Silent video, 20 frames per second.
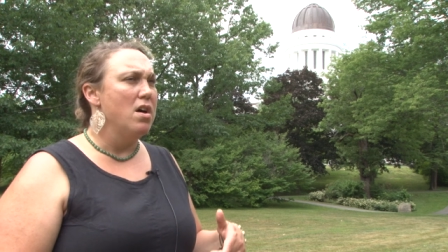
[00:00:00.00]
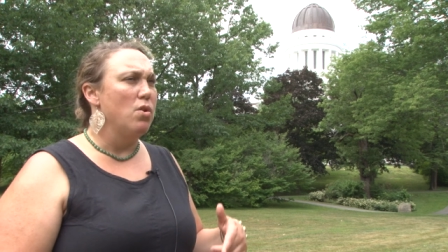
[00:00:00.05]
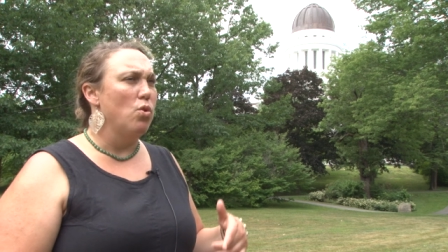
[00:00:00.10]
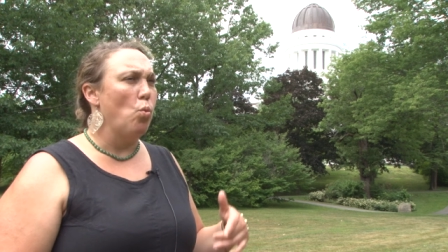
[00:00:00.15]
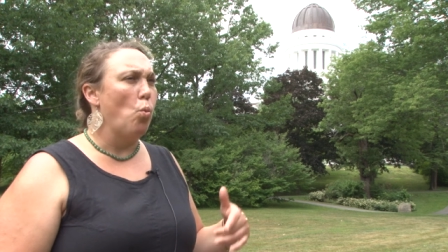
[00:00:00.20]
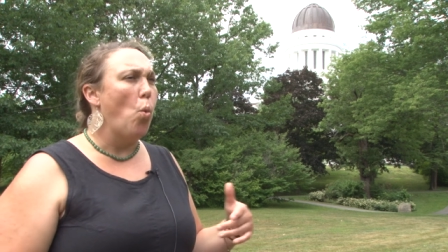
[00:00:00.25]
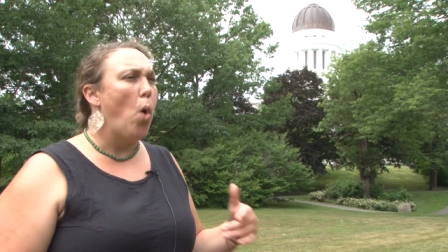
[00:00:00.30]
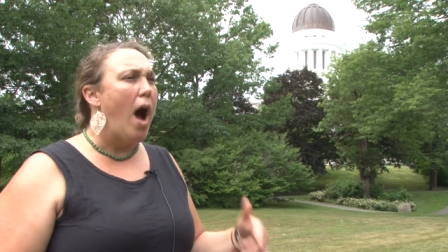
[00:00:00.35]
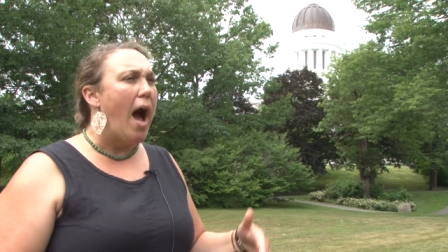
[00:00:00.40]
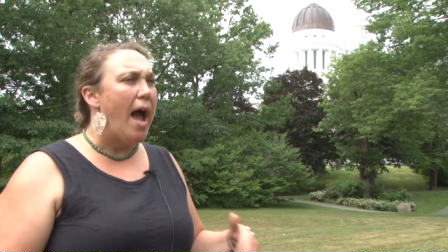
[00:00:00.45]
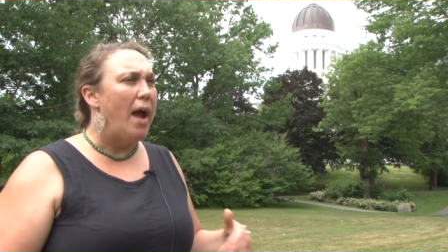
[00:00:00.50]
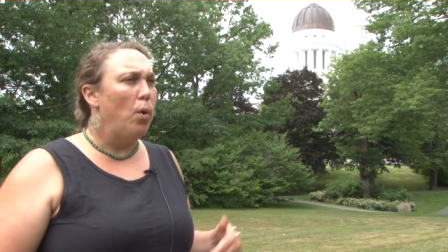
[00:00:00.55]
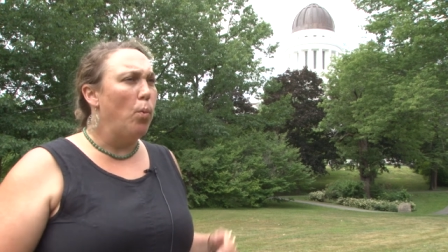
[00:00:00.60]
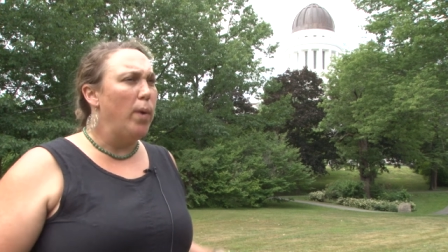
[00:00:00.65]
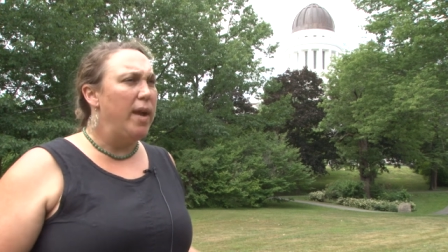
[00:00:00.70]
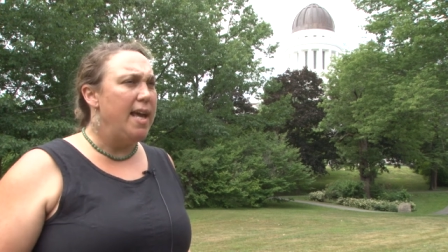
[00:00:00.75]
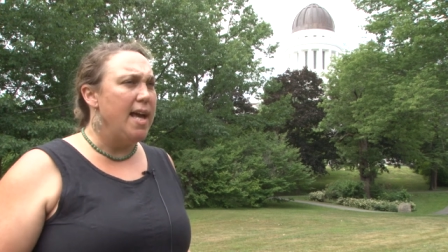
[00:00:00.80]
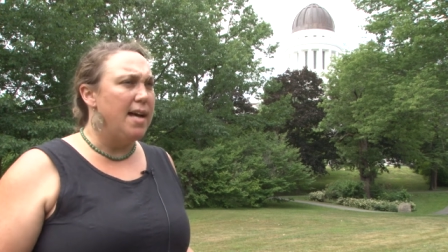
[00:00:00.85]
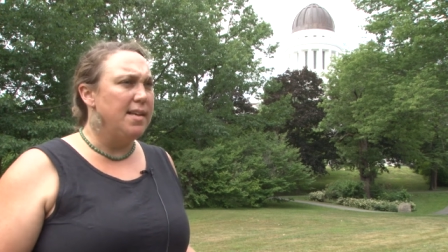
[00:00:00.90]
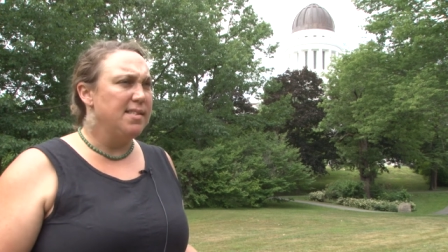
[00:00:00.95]
why
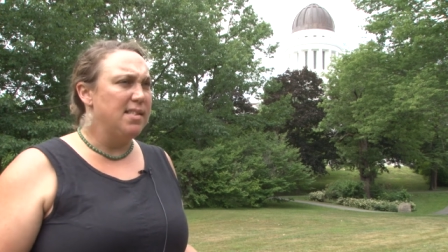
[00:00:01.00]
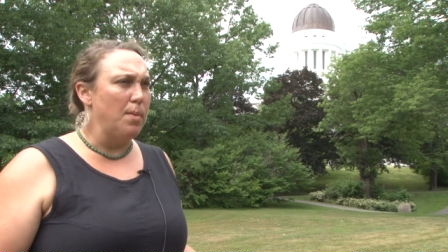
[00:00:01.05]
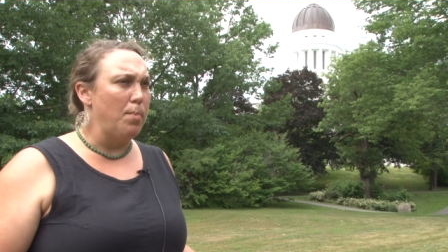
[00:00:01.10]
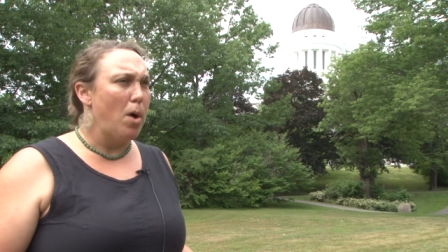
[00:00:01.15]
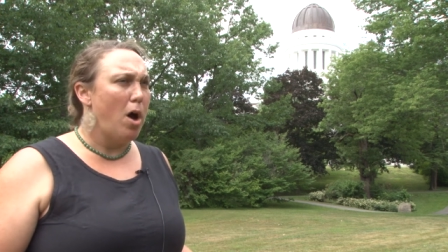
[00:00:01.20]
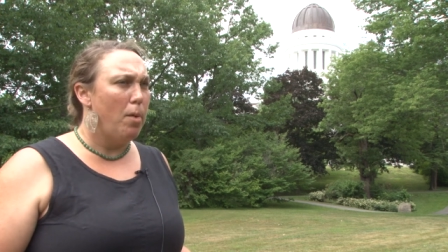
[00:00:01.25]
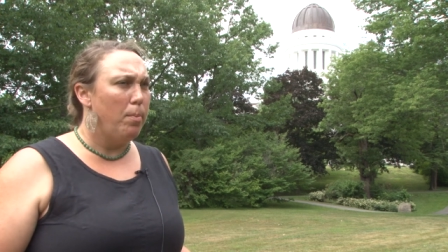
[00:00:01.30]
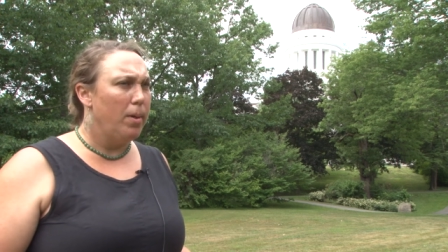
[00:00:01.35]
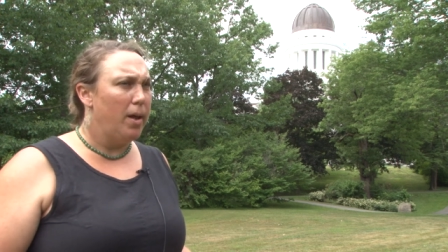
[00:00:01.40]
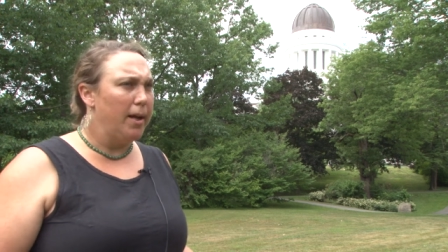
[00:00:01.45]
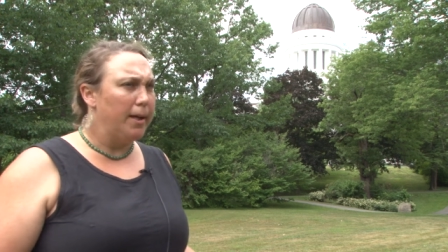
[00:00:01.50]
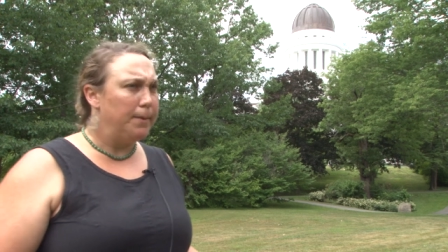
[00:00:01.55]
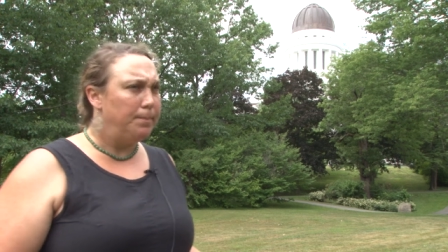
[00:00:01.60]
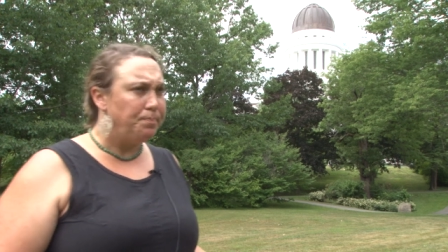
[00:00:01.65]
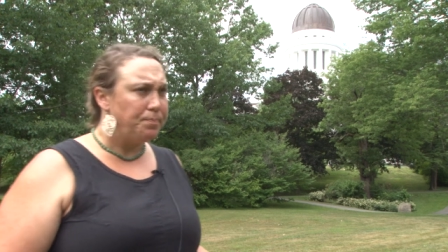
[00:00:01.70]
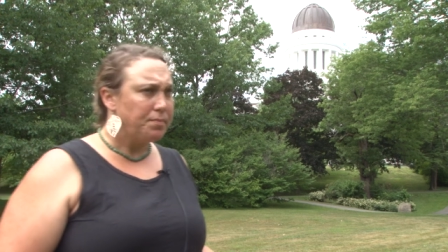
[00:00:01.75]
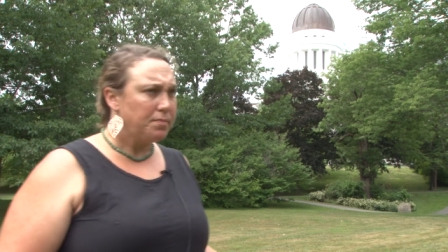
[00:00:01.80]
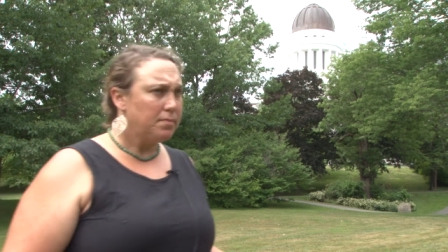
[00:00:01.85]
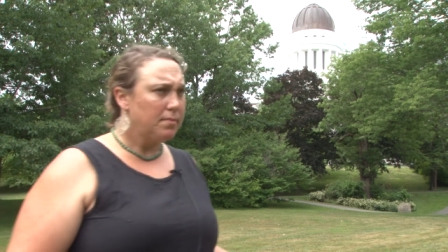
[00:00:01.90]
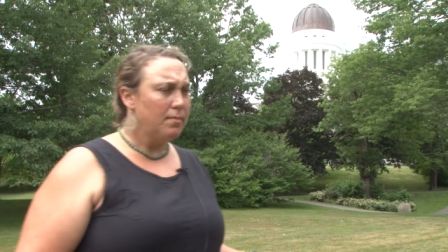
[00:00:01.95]
we as the public
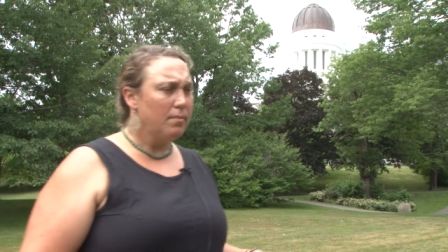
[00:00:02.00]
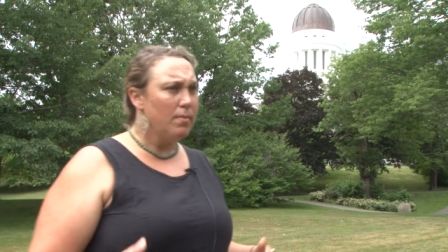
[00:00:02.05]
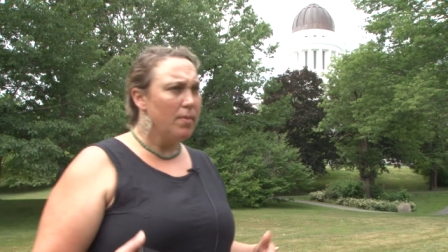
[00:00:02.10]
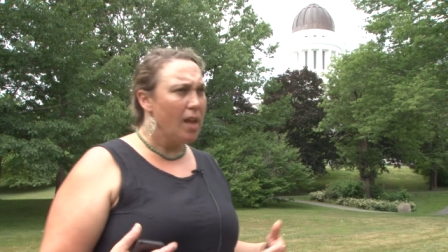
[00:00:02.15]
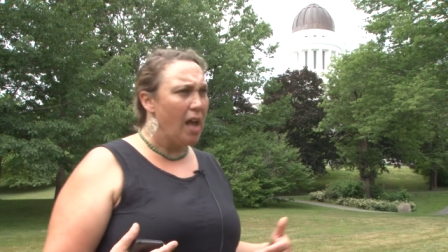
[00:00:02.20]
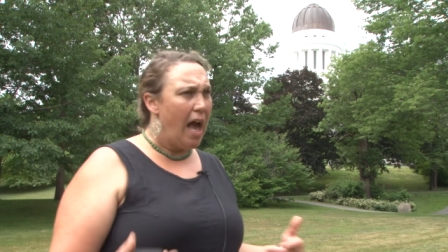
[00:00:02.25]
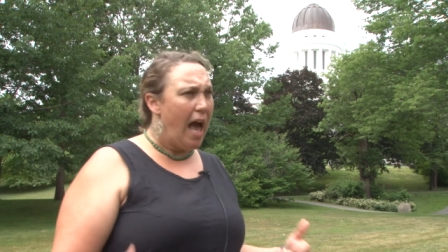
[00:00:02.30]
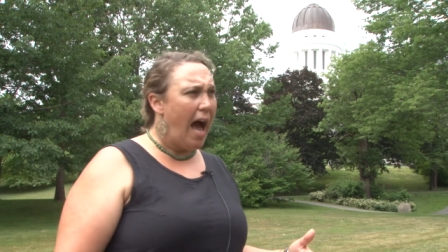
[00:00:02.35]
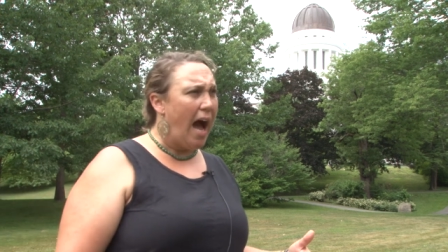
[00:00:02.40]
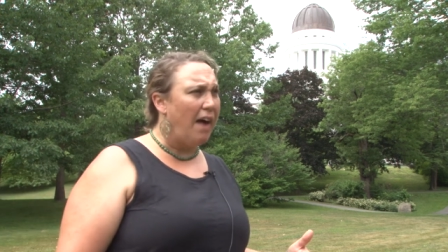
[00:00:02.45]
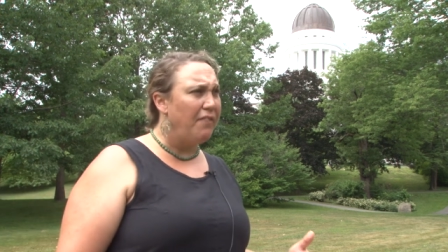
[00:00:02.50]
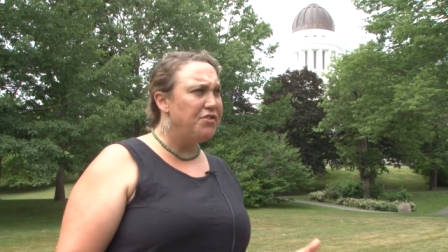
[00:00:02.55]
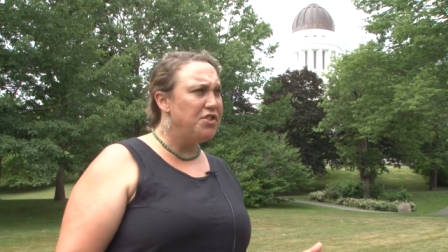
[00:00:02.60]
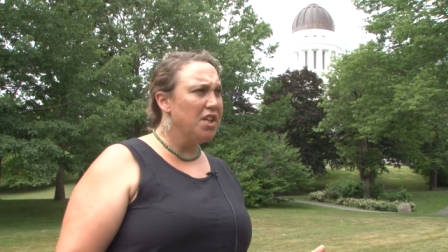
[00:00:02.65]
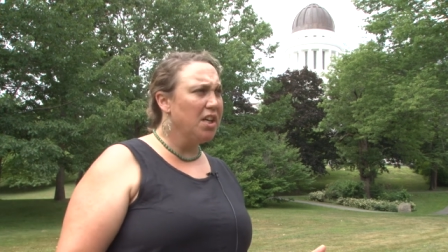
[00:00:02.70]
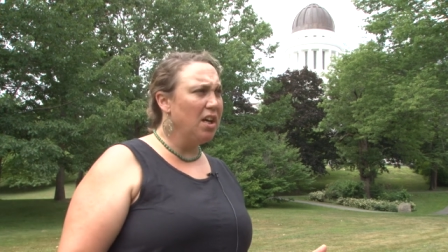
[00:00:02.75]
have to